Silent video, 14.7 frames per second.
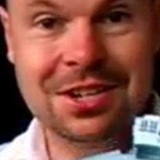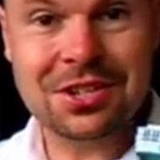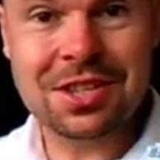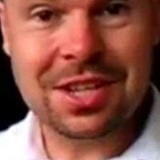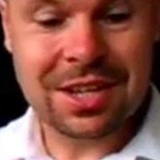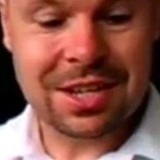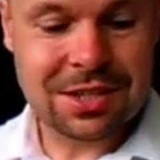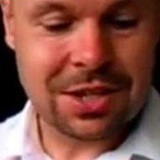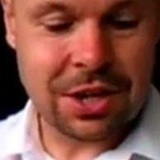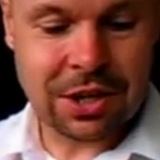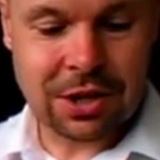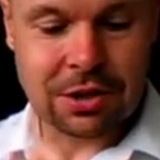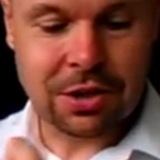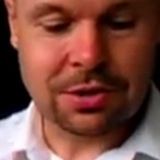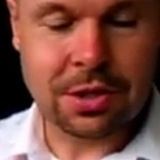attached the
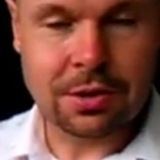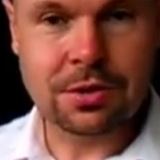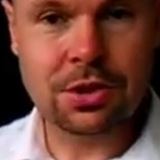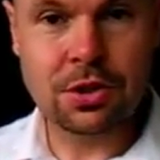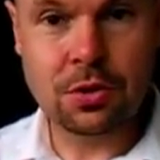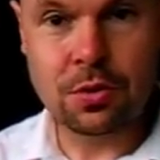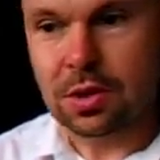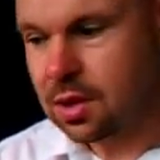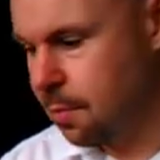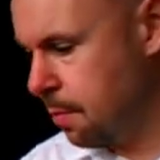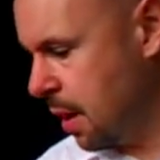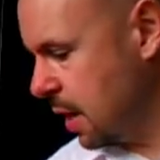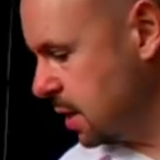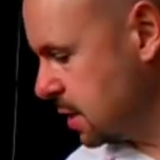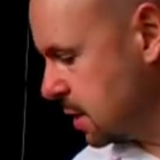circular consoles to the
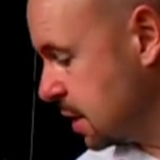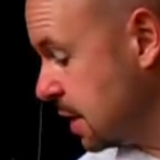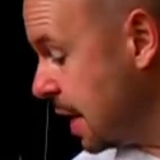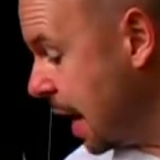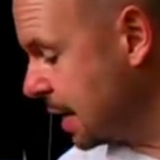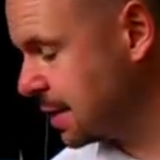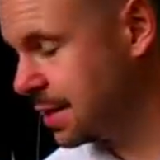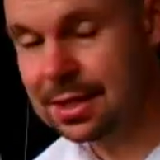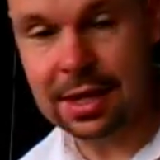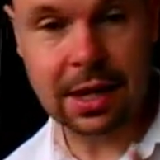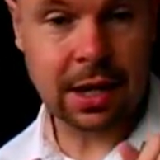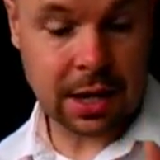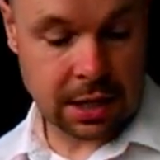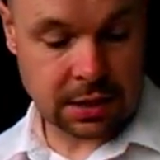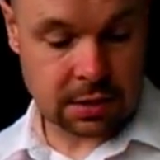base. The next
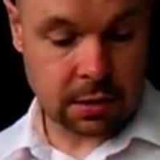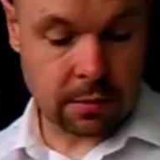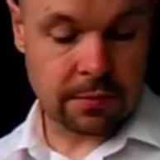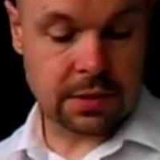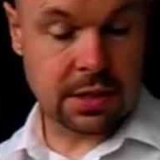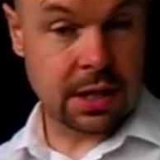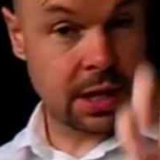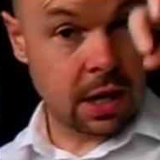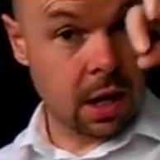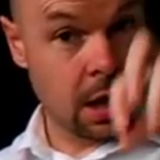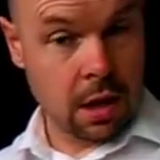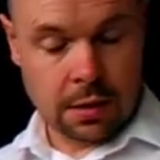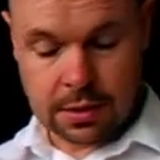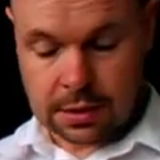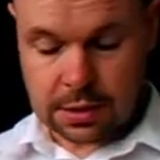thing is obviously
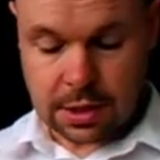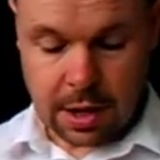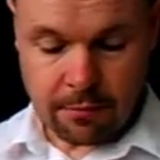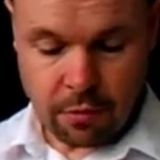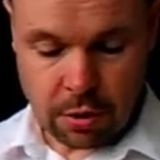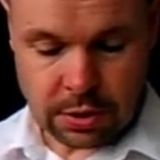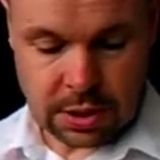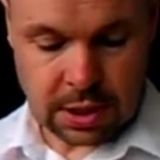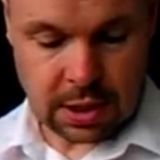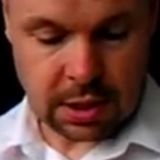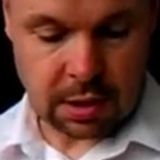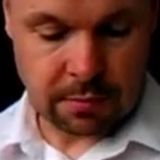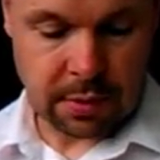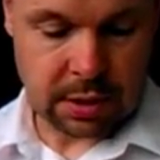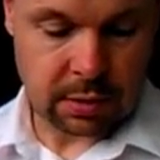the time rotor
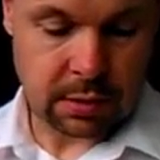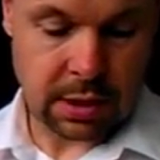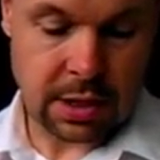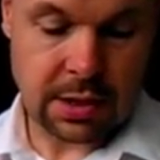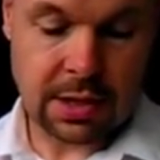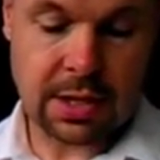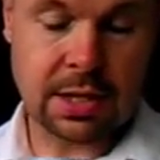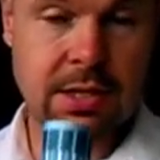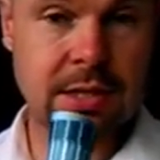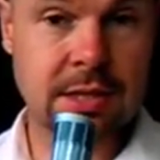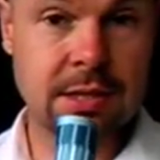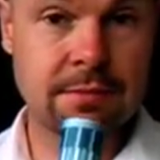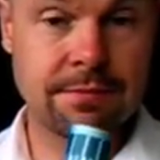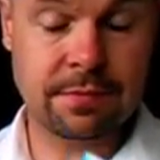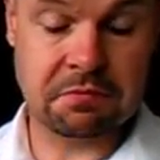in the middle, and
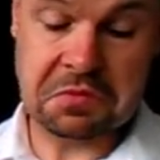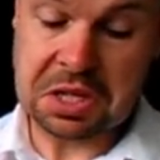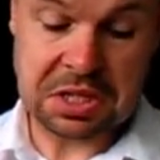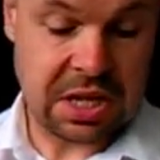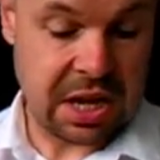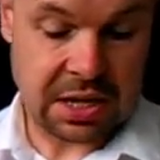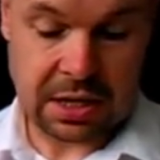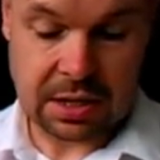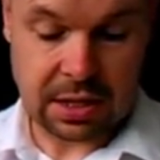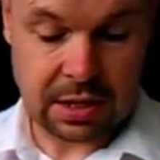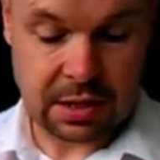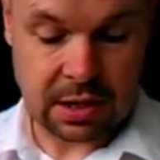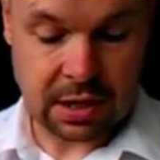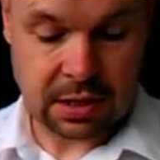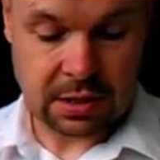this, exactly
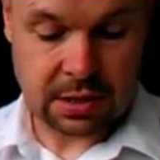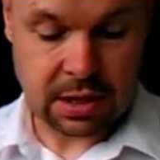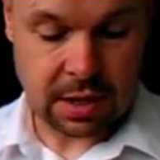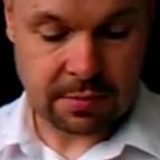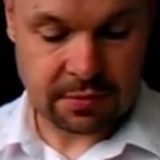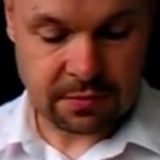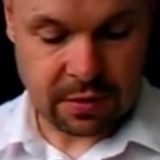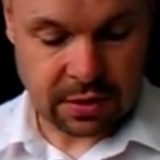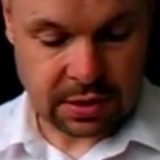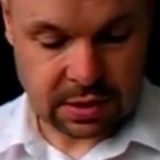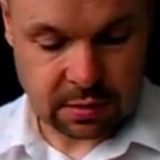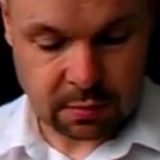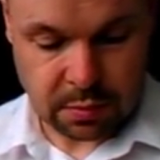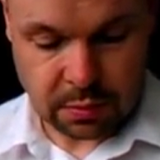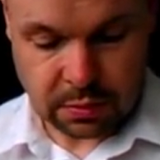like the last time, is very
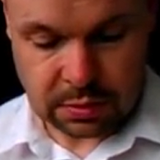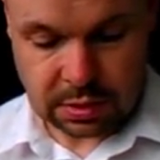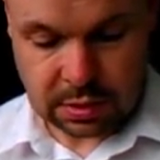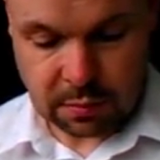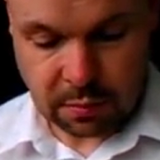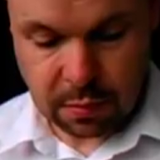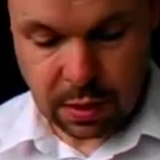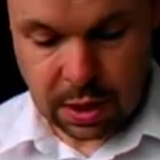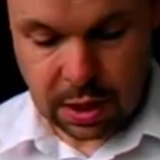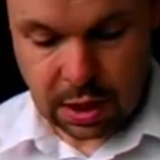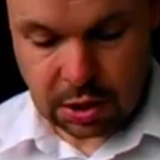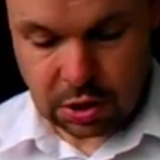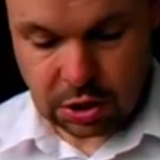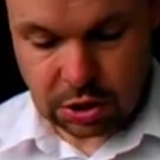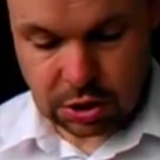simple. Simply
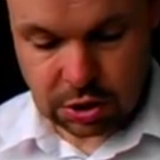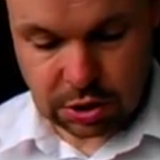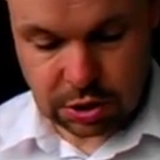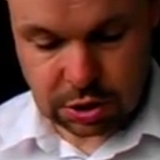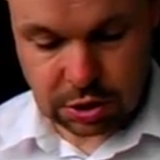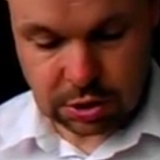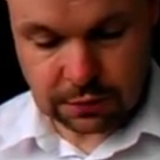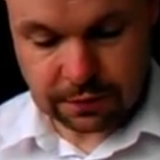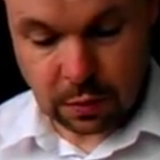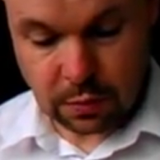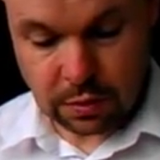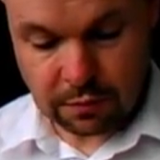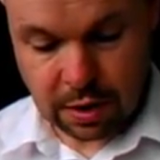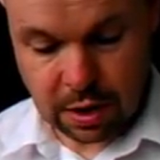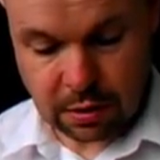
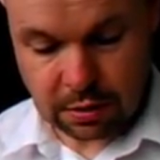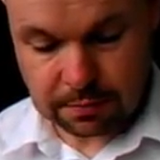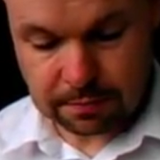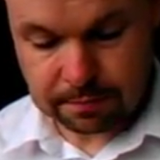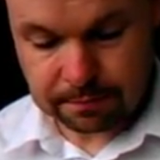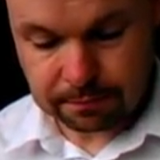fold it round,